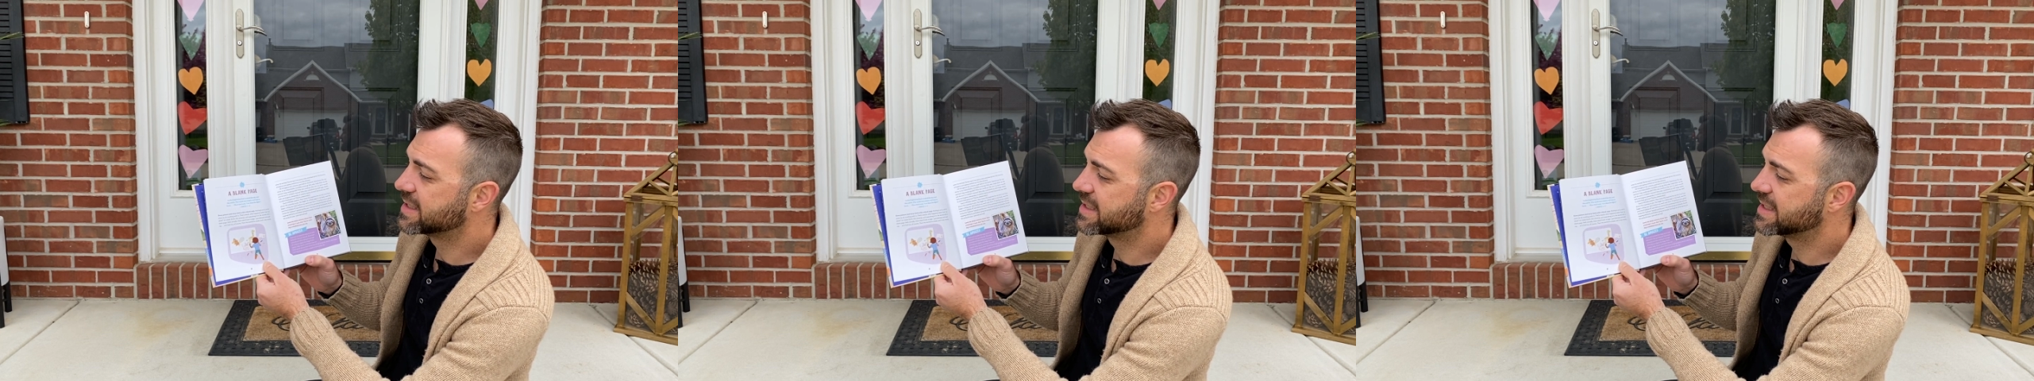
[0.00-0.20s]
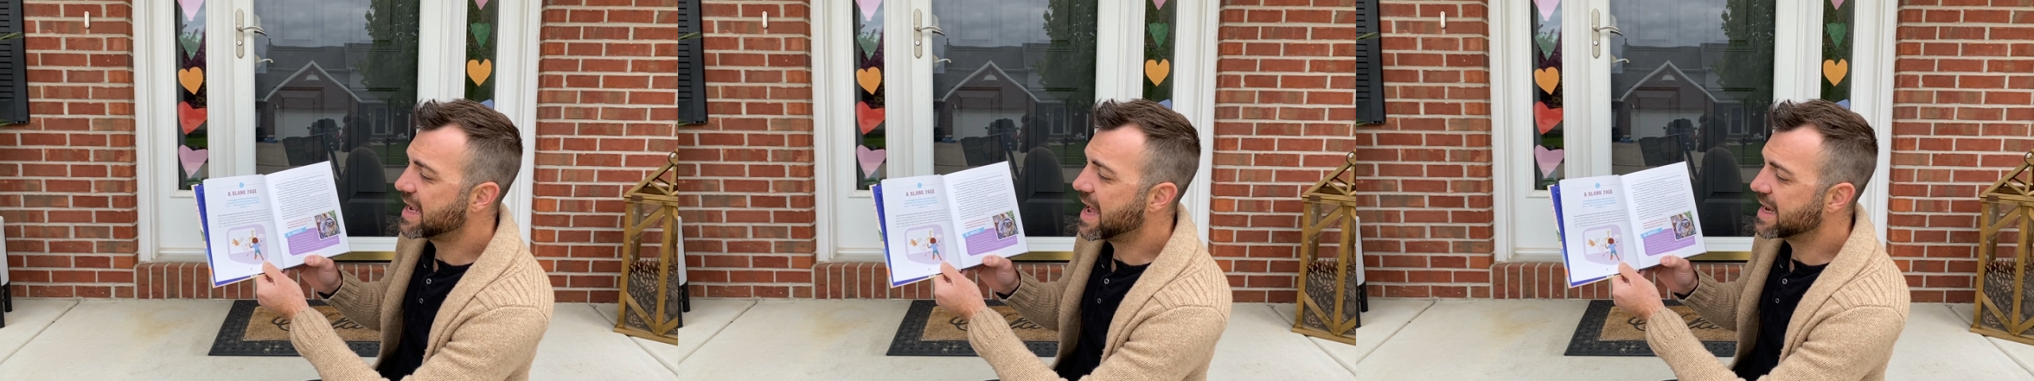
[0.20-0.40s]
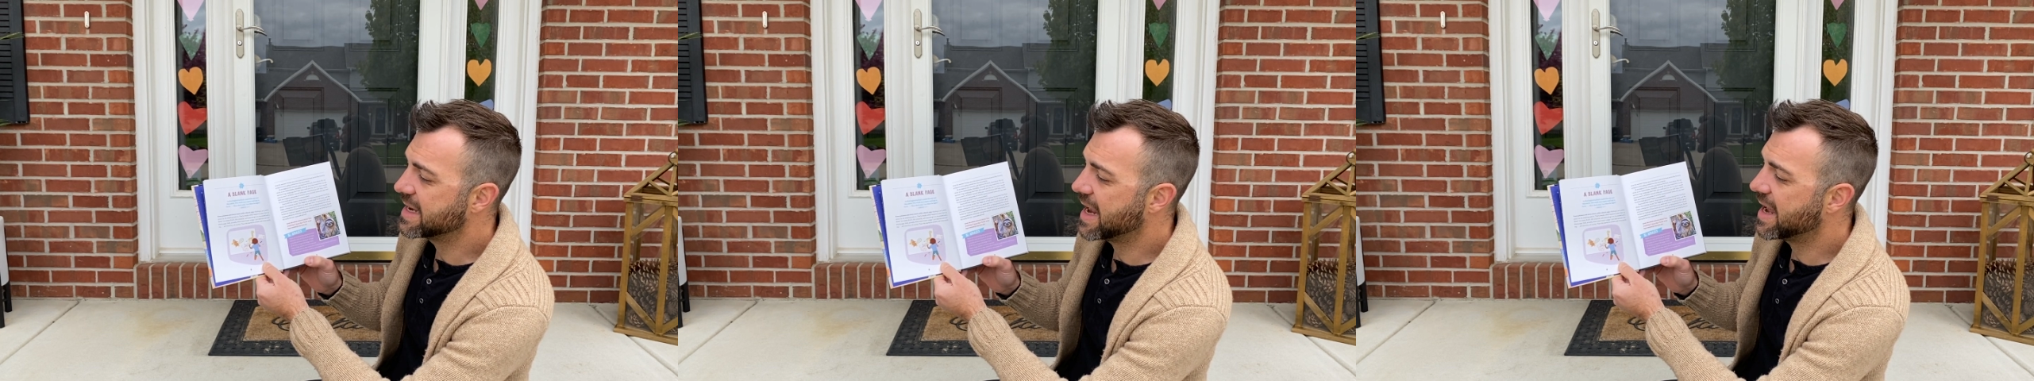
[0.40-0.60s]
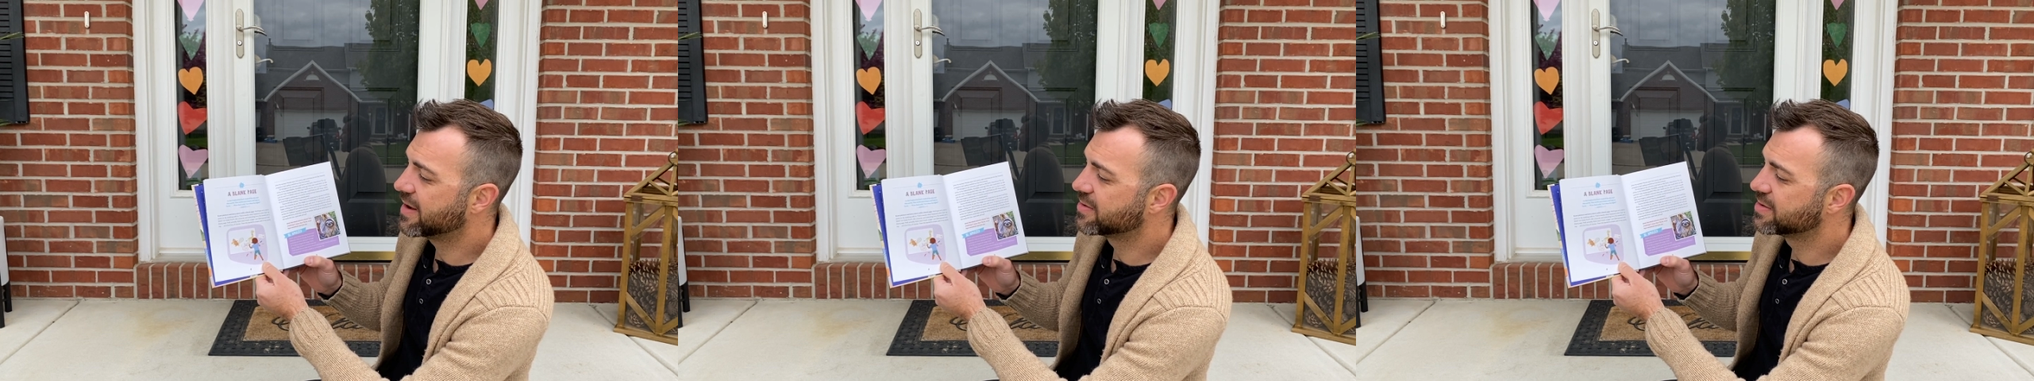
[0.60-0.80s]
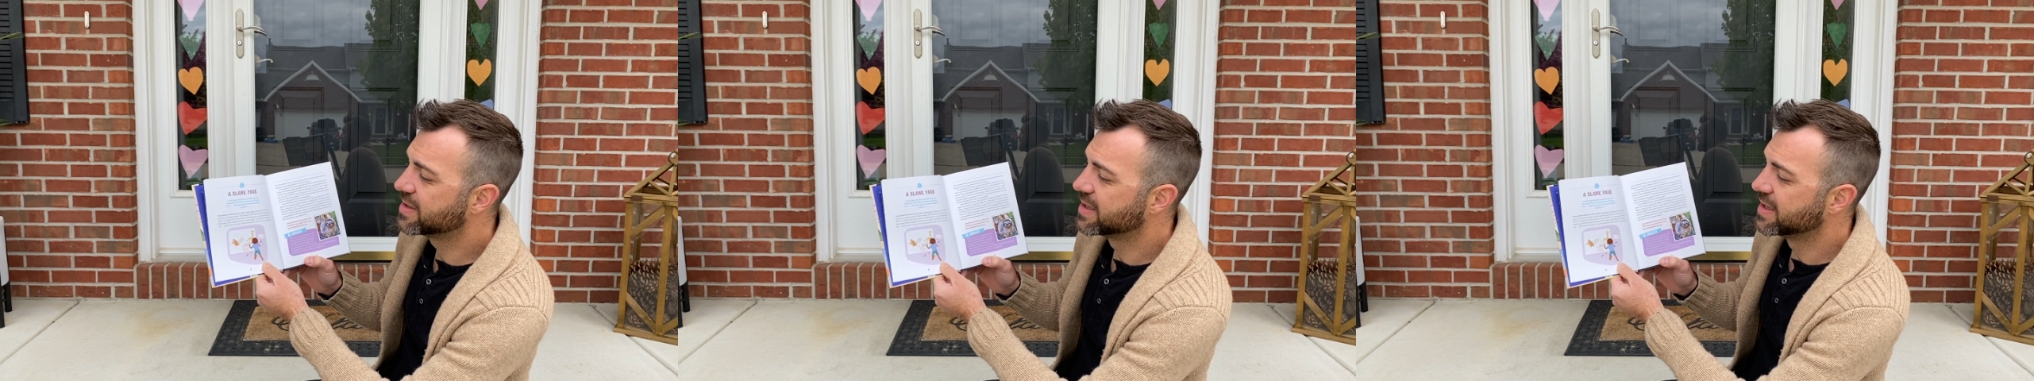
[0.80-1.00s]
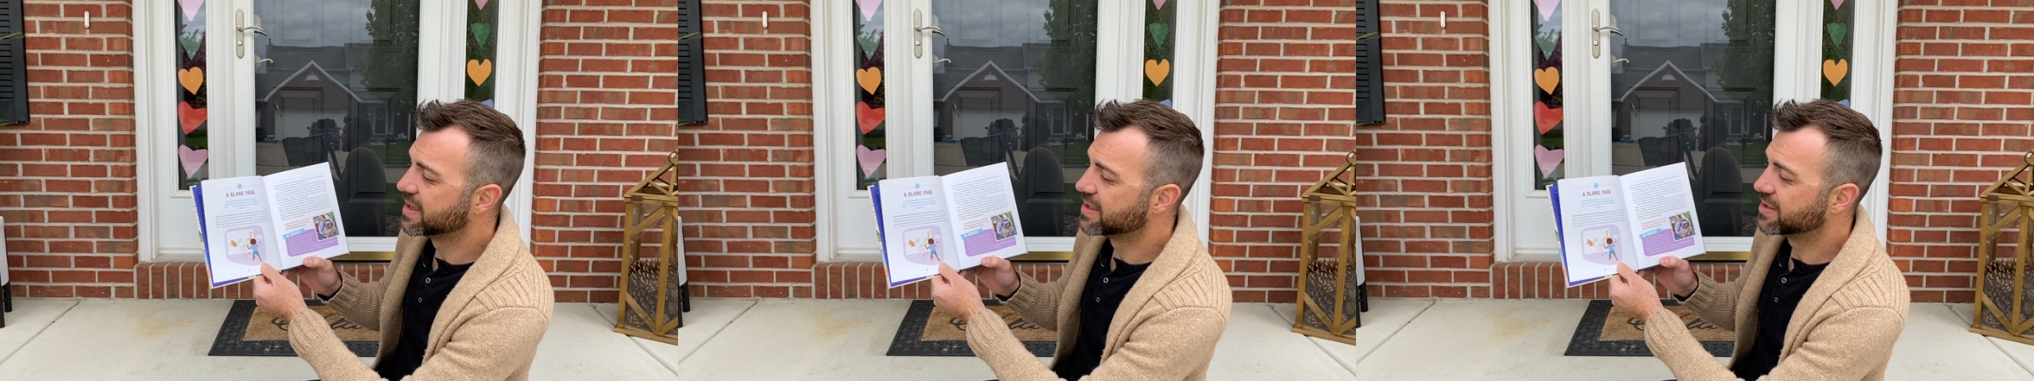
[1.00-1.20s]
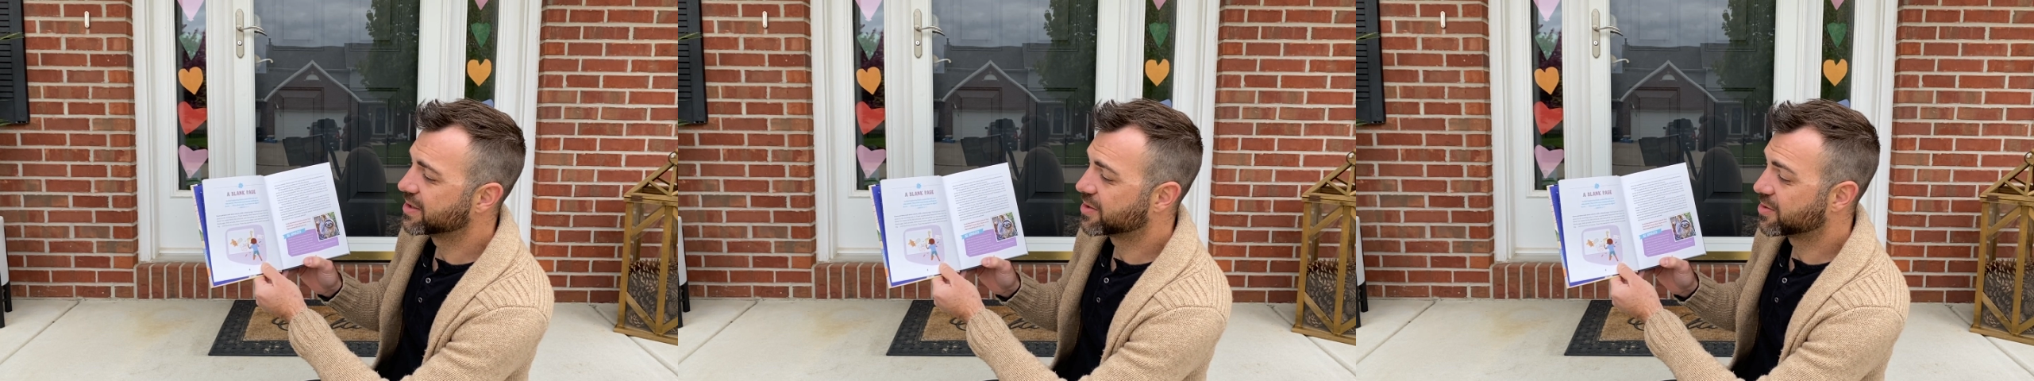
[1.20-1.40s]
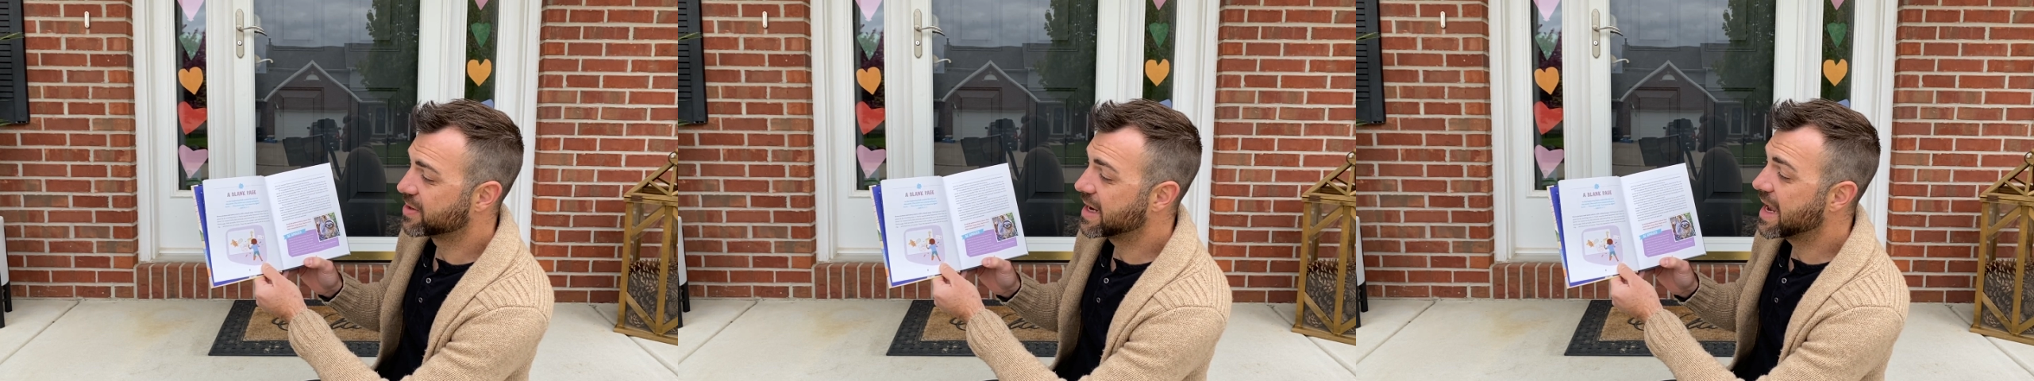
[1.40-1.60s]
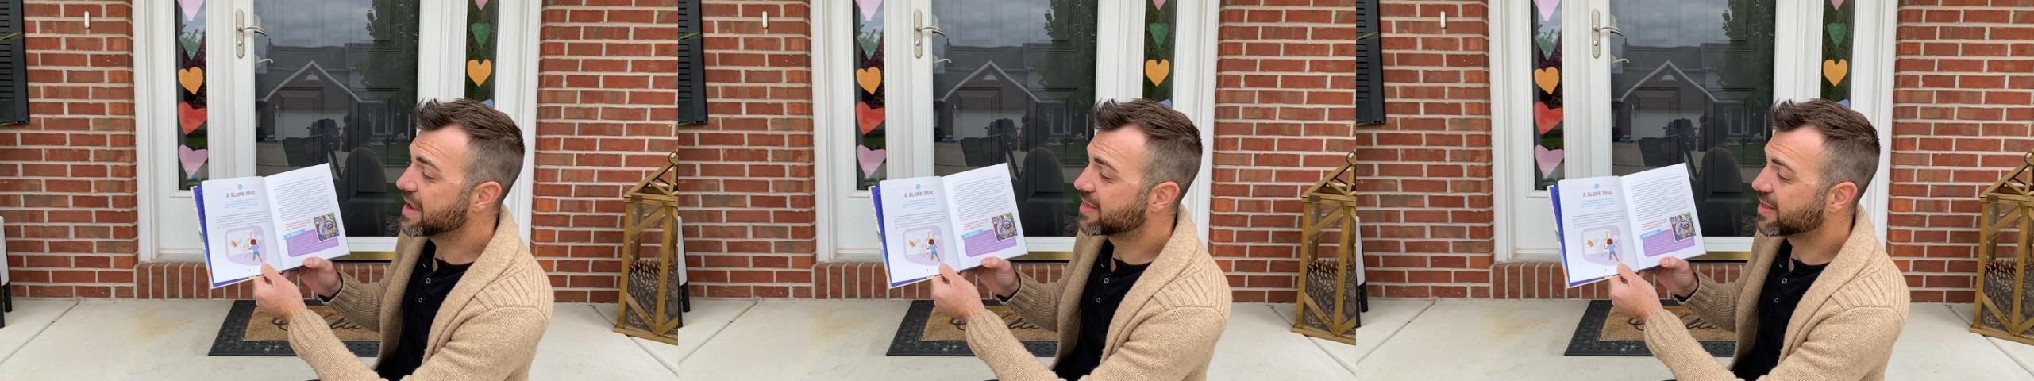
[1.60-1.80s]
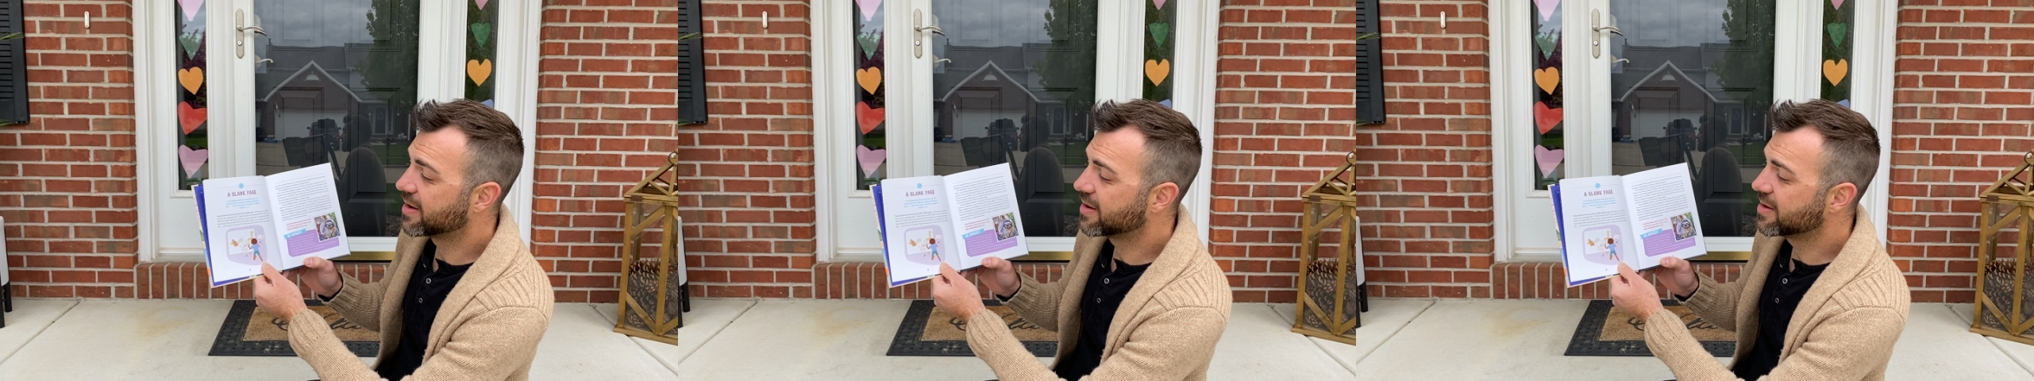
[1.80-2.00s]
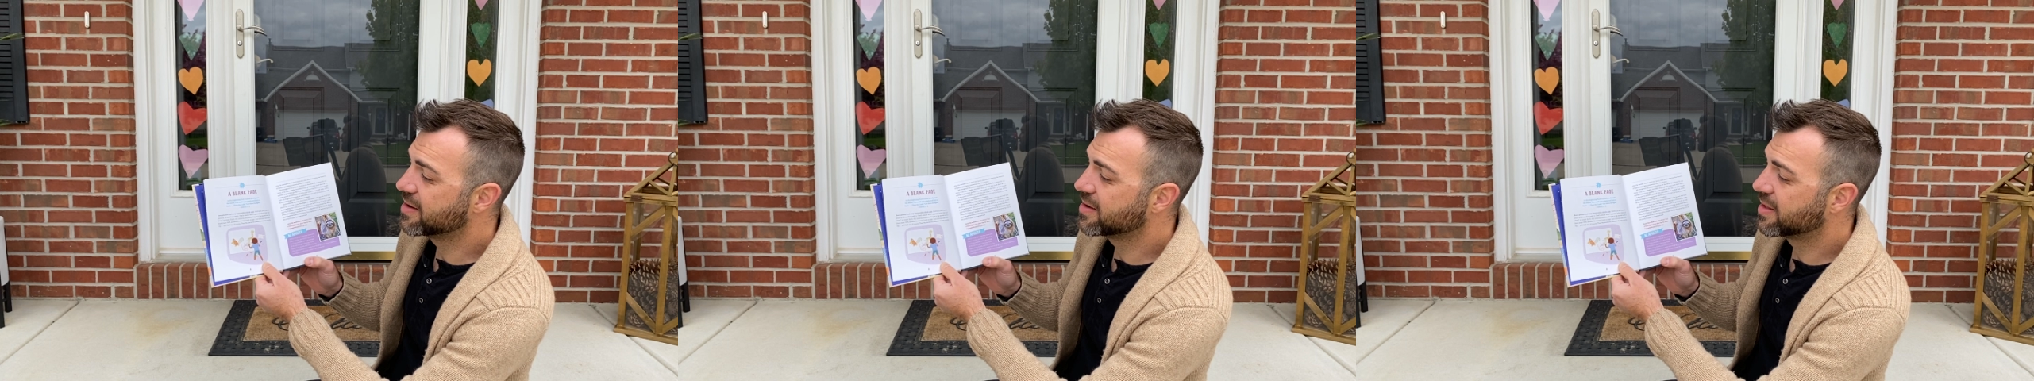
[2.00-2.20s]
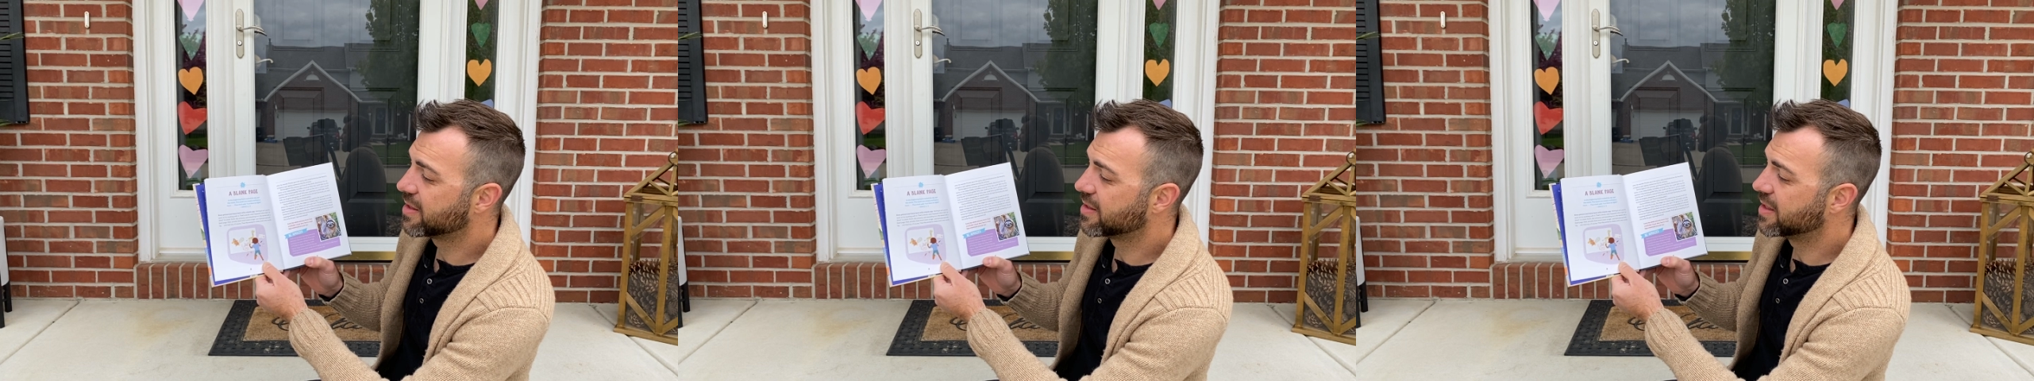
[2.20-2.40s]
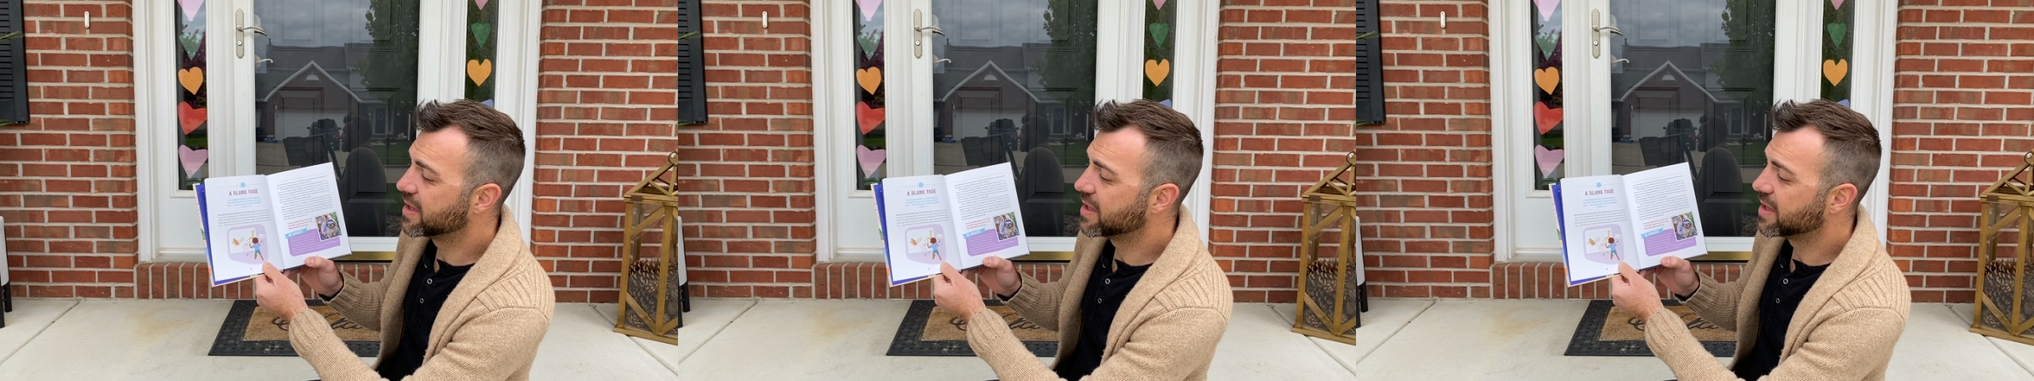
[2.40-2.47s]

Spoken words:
sat down to create the earth,